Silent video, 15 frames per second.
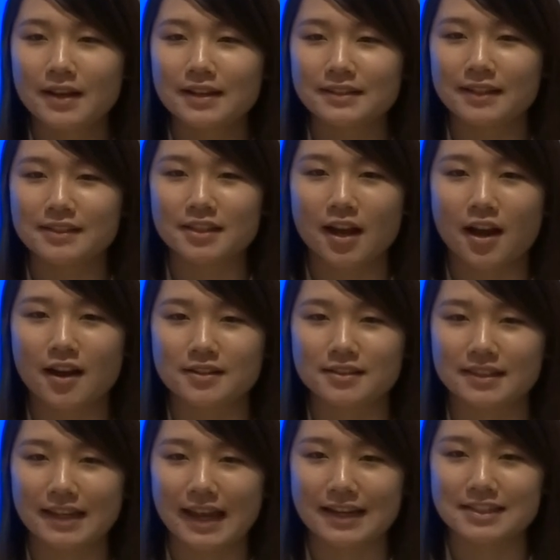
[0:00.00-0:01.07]
This caused
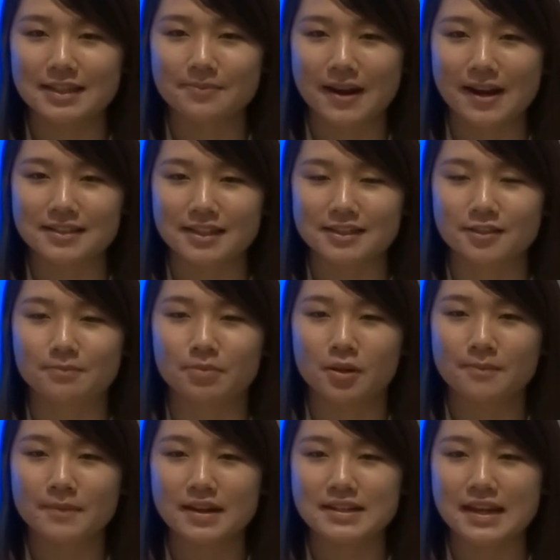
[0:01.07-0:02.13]
the asset prices to
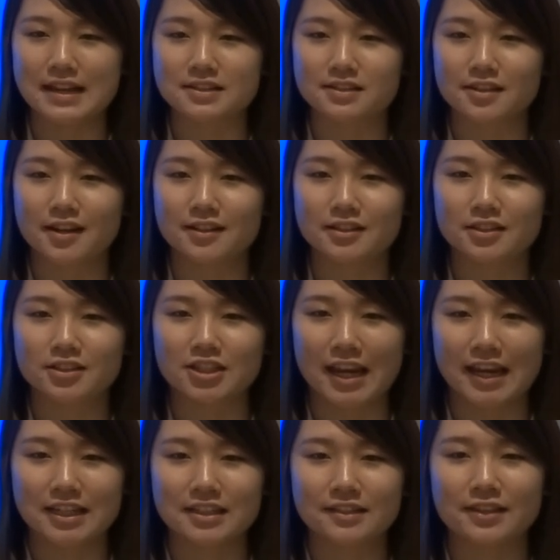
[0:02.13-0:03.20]
plummet and started the
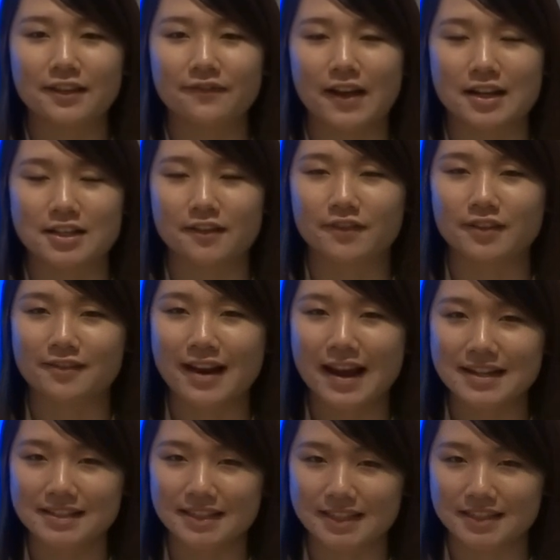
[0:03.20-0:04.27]
chain effect of the
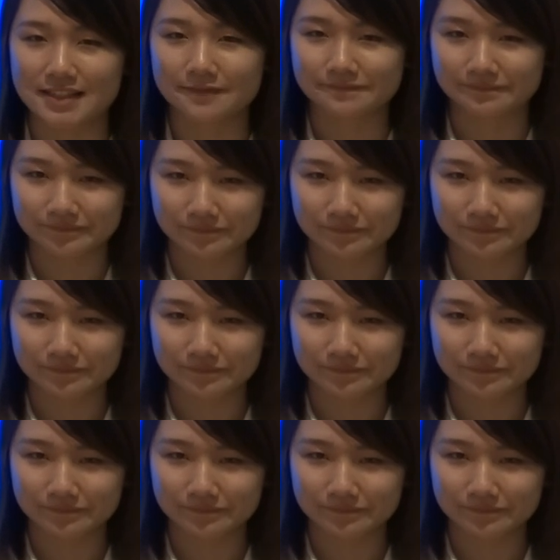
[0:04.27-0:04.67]
crisis.